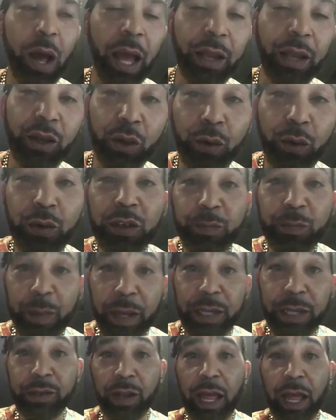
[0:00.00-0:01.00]
I do
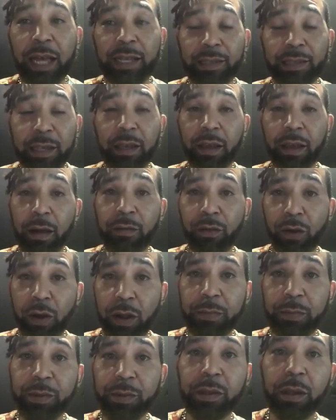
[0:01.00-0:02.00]
specialize in
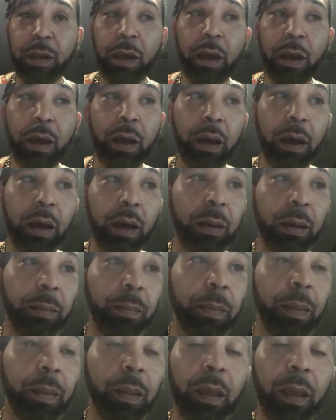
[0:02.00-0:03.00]
cover-ups.
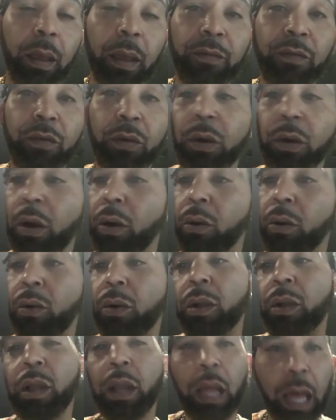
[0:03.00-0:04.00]
If you go
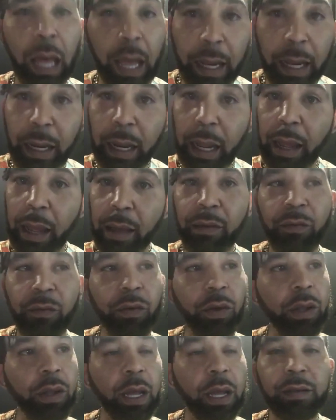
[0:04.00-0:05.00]
online, I have a
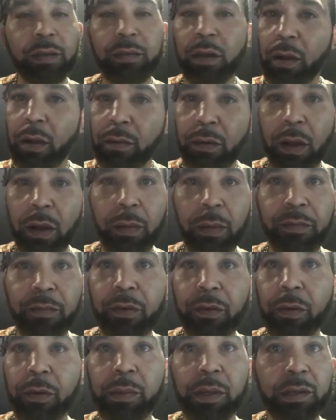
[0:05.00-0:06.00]
really nice cover-up
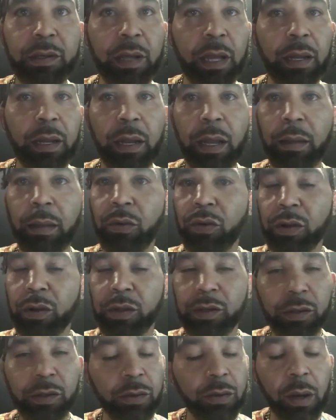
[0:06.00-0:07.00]
from this lady named
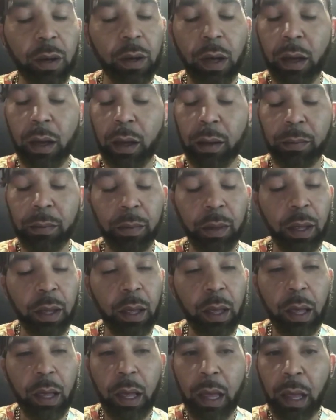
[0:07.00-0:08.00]
Crystal.
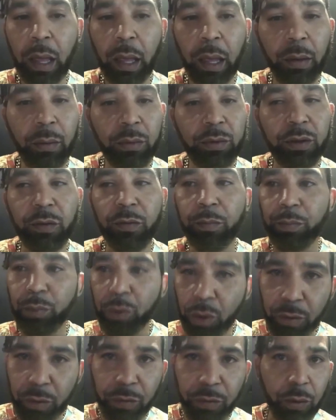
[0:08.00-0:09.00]
It was a
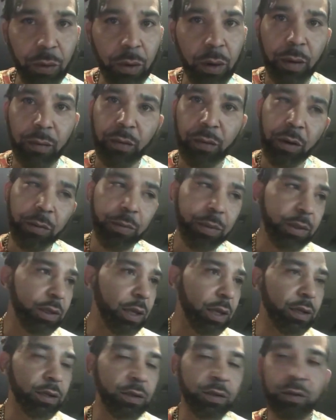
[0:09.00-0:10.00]
beautiful cover-up. It's
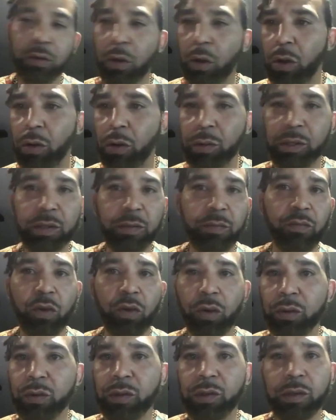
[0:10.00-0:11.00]
like a skull with some
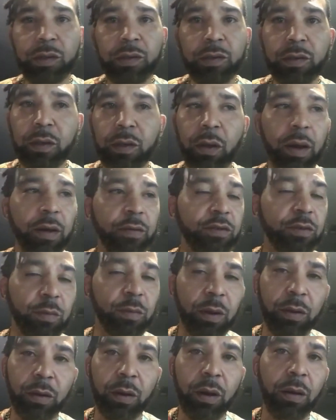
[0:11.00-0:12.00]
roses. I have some
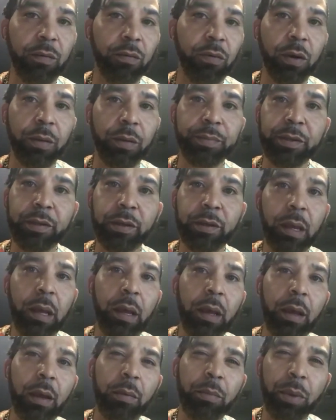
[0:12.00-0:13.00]
other cover-ups.
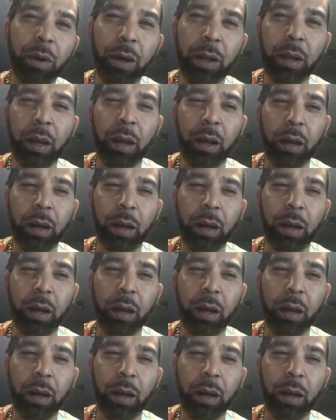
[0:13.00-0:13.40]
But